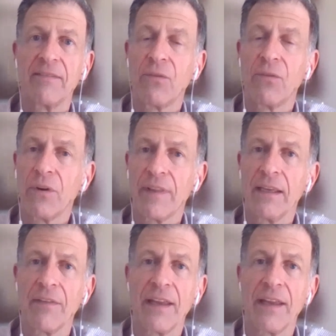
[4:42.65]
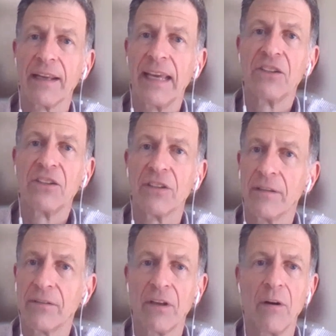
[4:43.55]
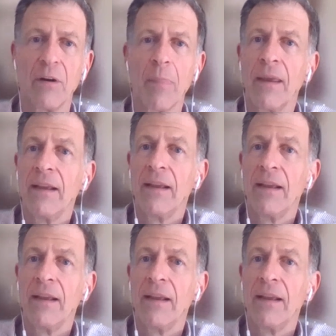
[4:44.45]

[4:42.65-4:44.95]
for the authentication. So